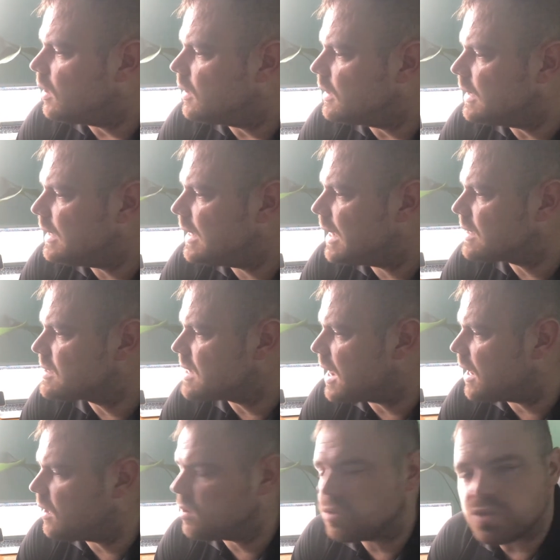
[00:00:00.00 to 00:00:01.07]

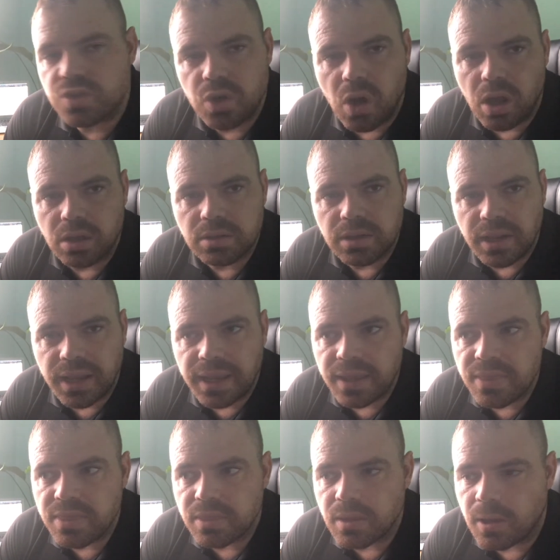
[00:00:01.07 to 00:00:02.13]
EXA Tron,
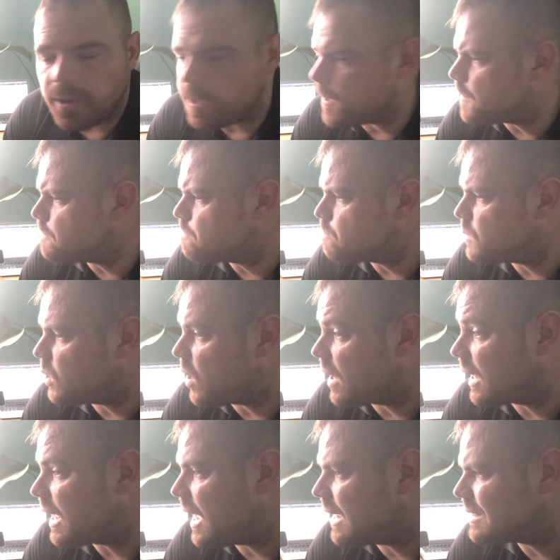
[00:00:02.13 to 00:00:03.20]
and you know, I
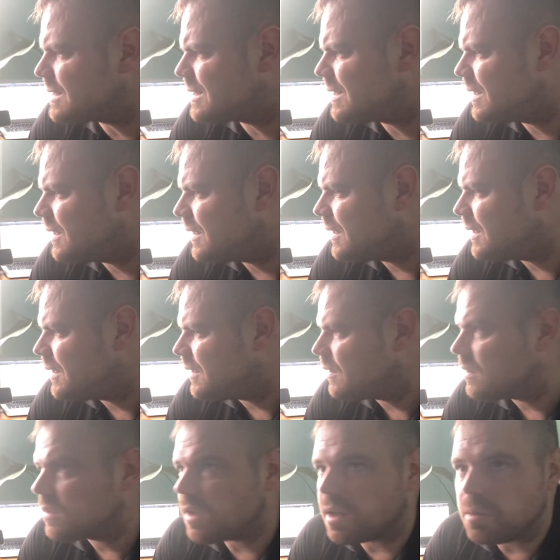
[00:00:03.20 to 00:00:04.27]
got
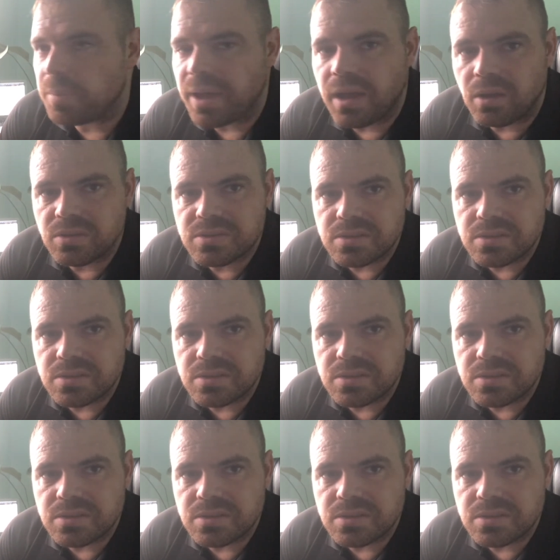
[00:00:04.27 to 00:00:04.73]
about